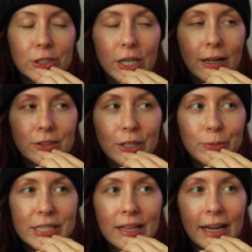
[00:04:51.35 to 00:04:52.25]
childhood
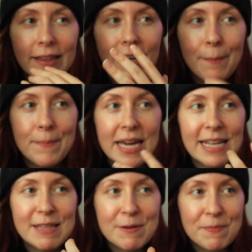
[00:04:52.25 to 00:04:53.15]
was like that
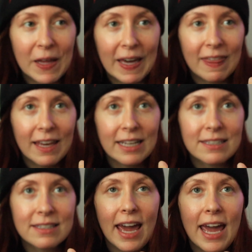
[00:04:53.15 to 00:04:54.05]
made them like this,